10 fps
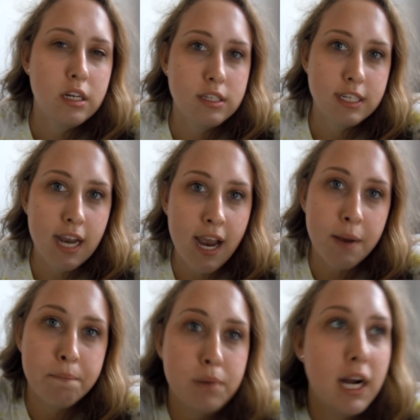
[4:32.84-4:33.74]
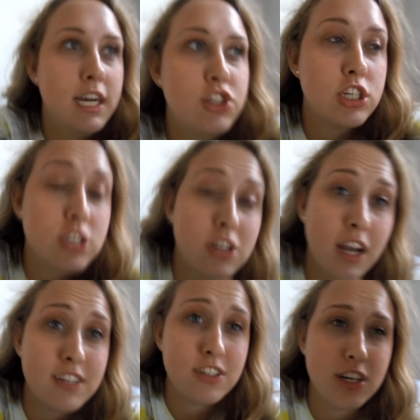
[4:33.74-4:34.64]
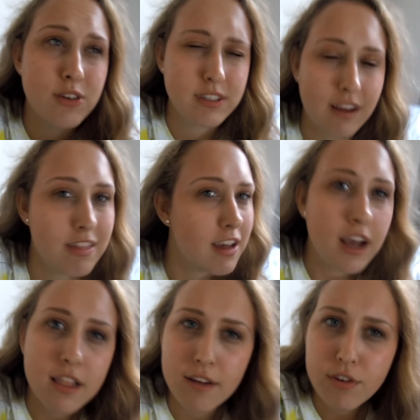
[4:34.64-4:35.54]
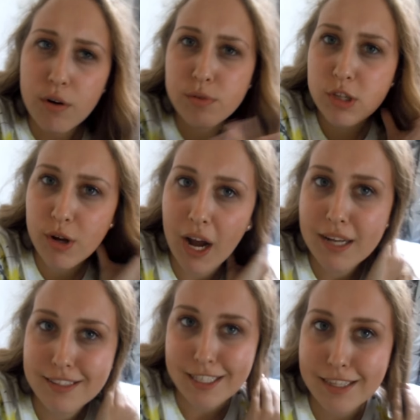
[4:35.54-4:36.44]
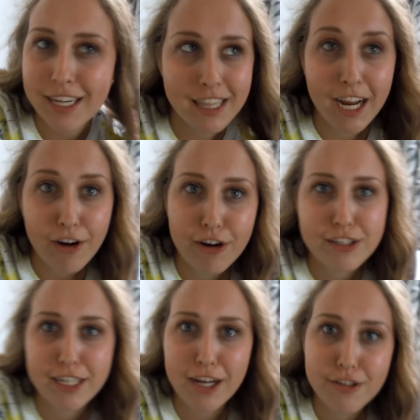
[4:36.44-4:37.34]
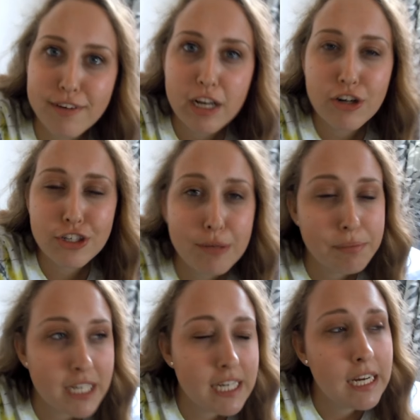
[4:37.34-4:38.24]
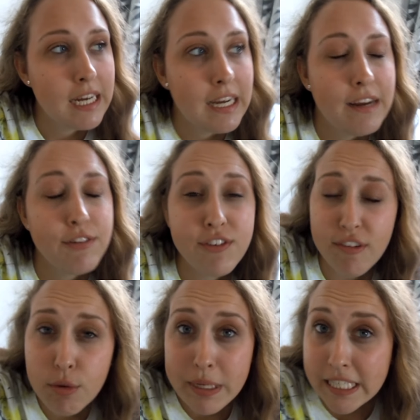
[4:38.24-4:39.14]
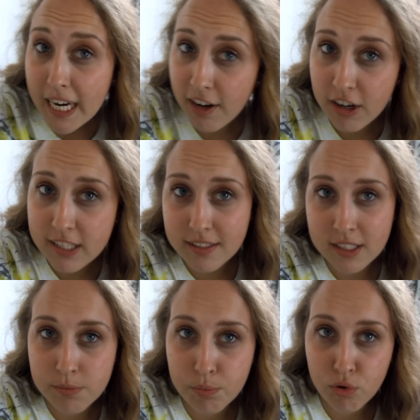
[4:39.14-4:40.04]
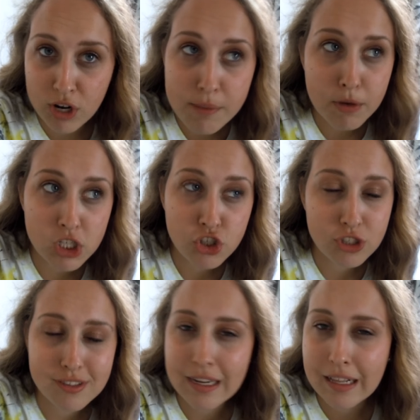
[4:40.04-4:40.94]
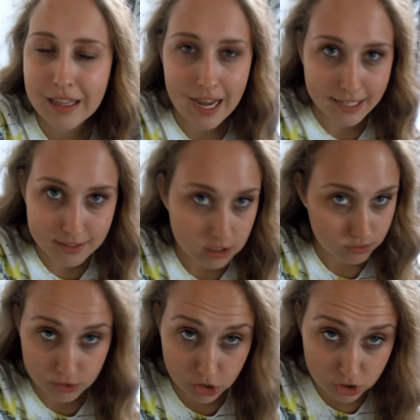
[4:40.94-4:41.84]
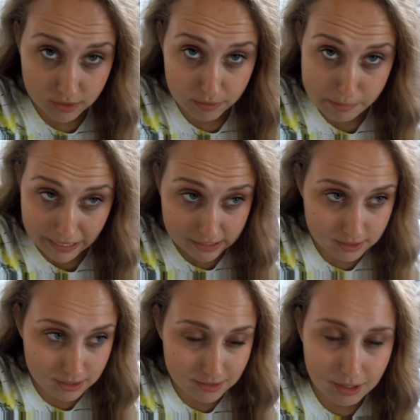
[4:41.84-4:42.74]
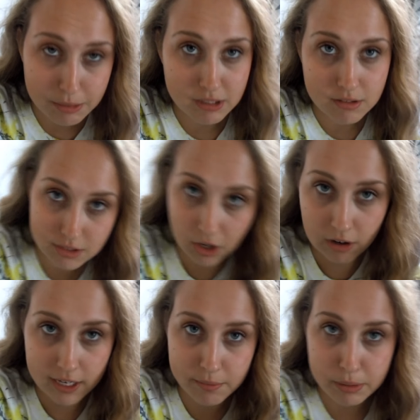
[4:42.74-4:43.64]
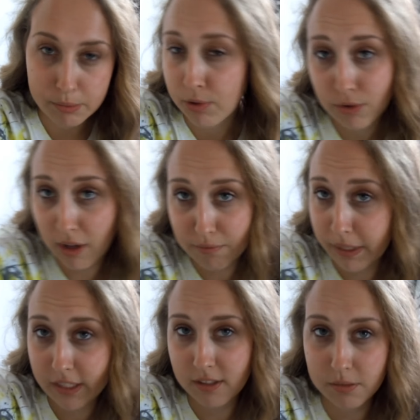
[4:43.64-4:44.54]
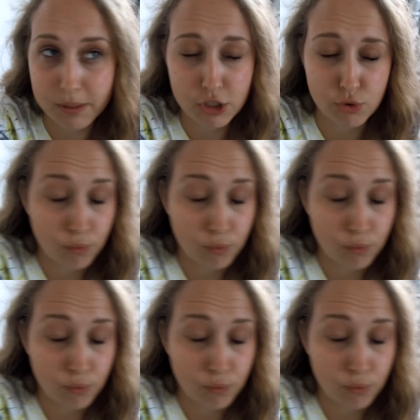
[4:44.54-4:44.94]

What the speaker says: today, but just so you guys know, because I think I left off with you guys in like the Harrods elevator or something. If you've never been to Harrods, it's pretty much just a classier version of a Macy's. I mean, sorry, people who love Macy's, but it's